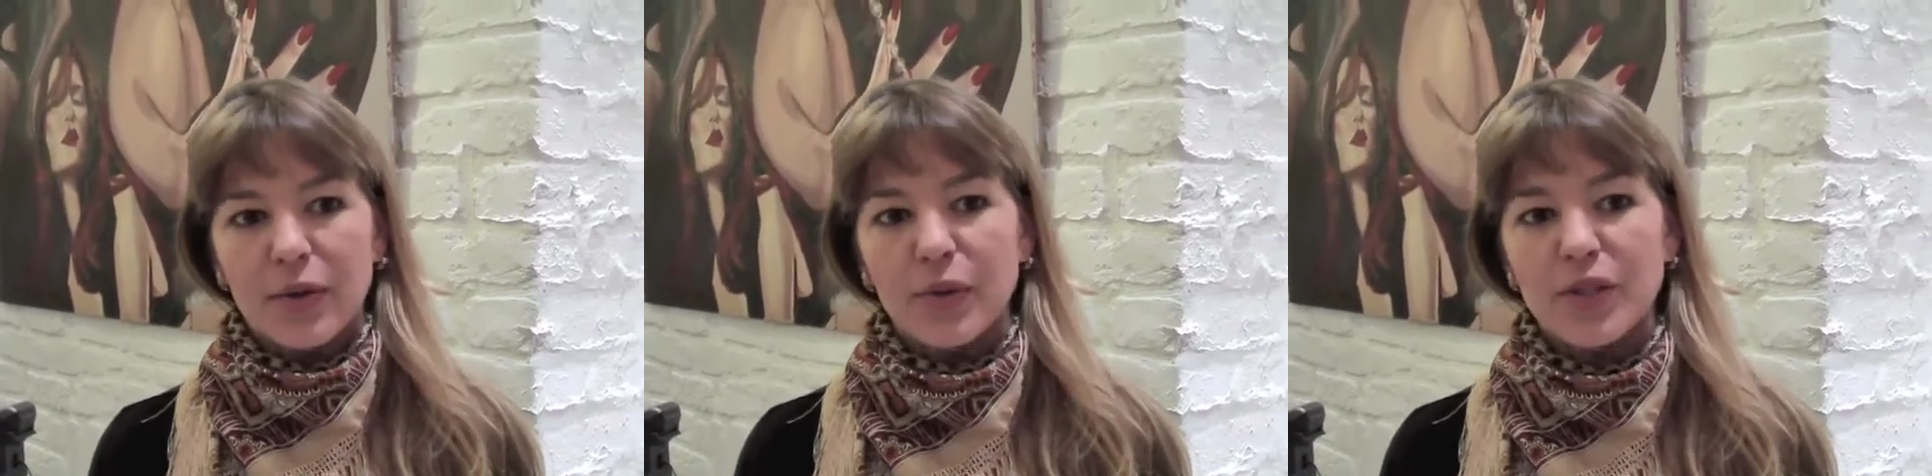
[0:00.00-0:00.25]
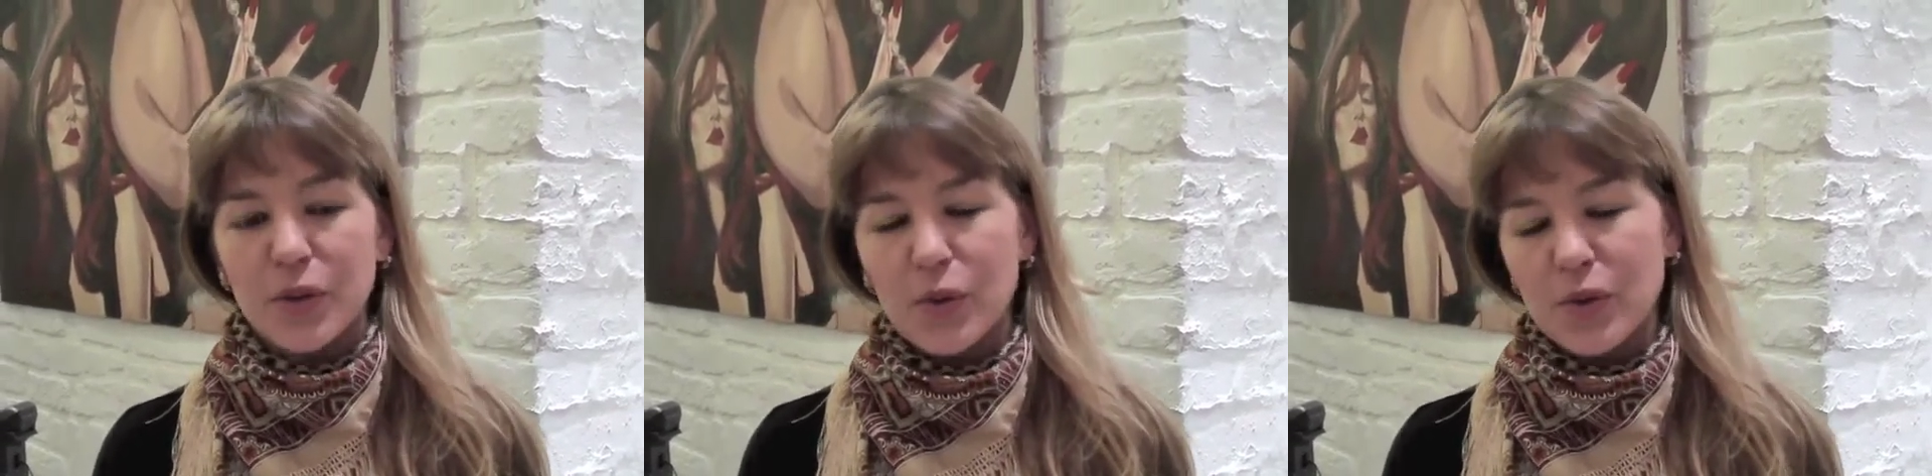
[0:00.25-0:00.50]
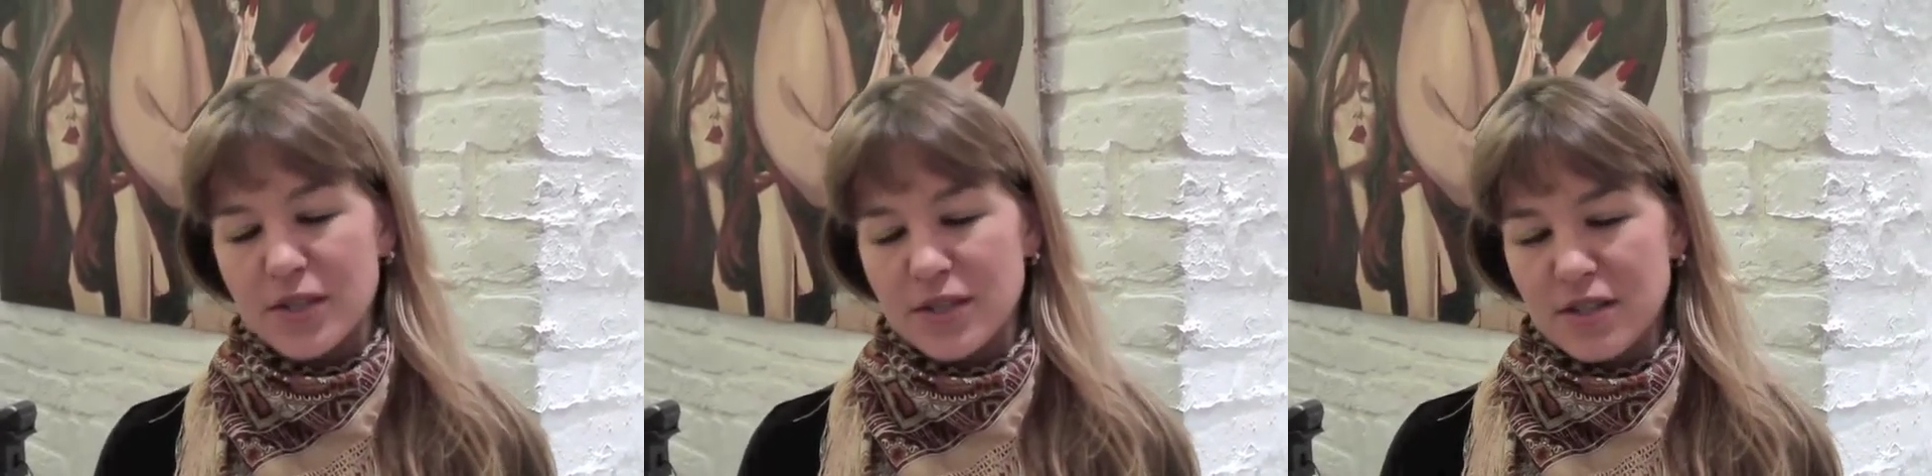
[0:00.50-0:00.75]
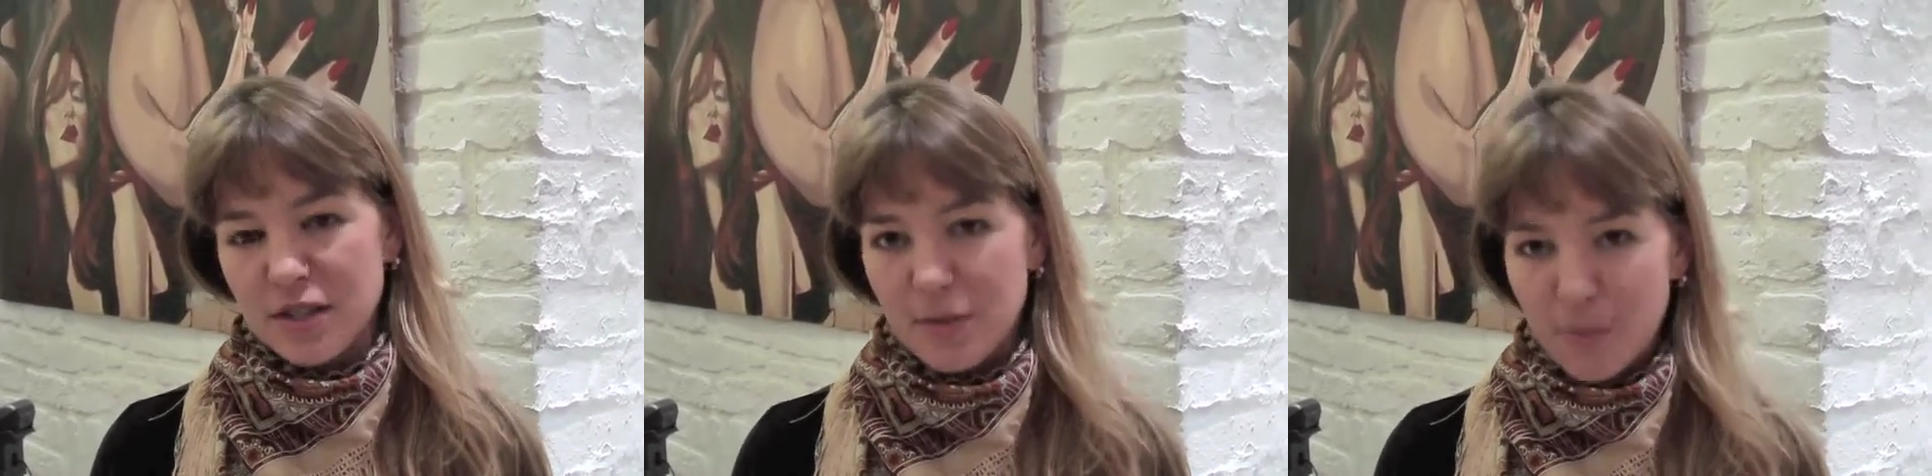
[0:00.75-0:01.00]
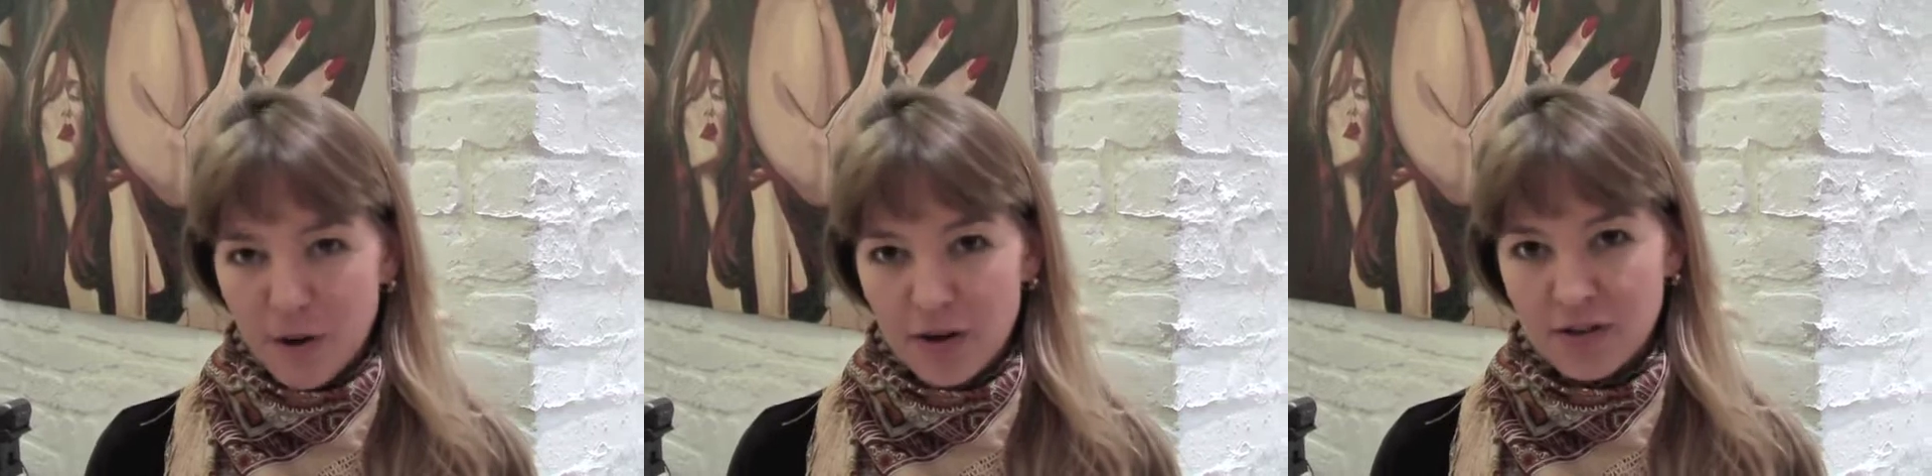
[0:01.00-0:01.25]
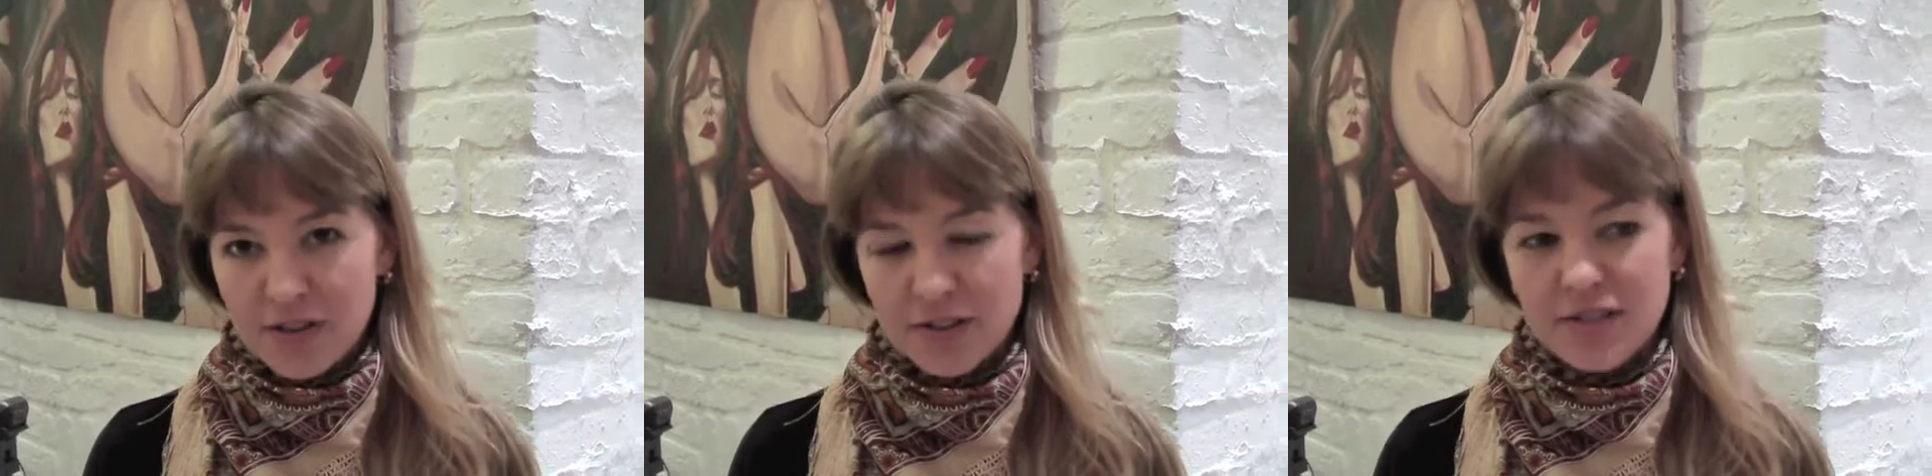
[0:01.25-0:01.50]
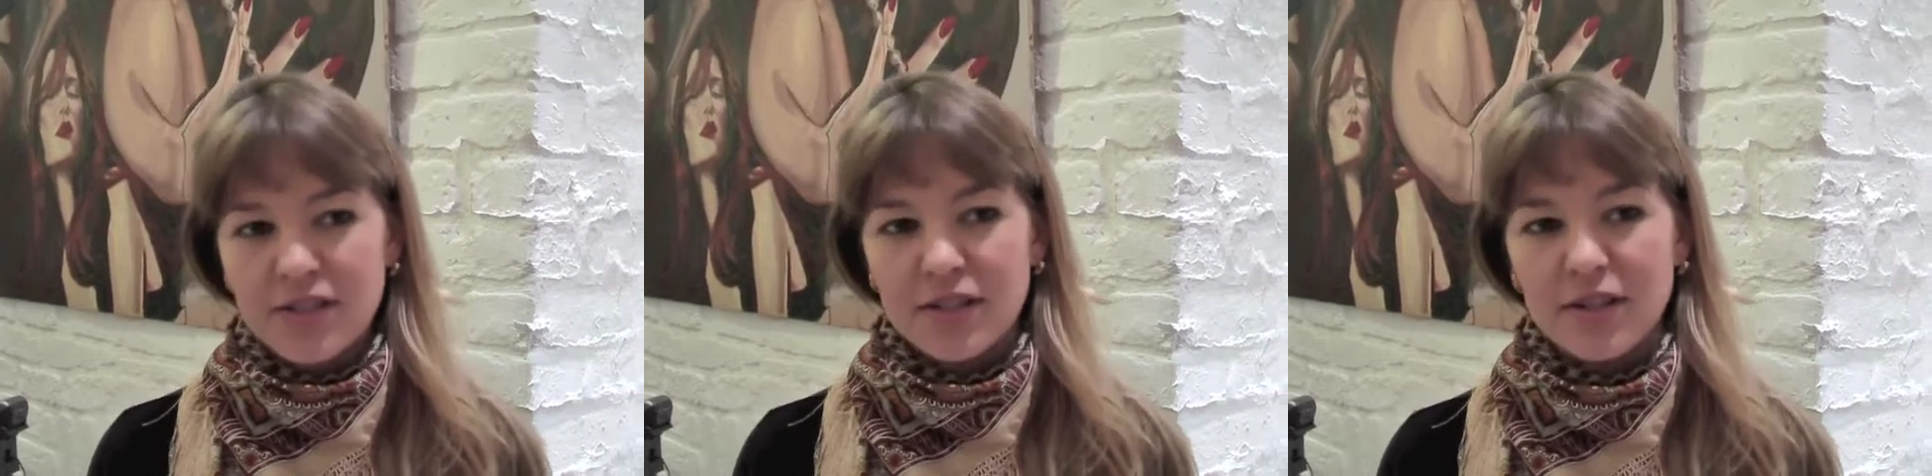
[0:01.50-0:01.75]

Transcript: winter courses at Martins,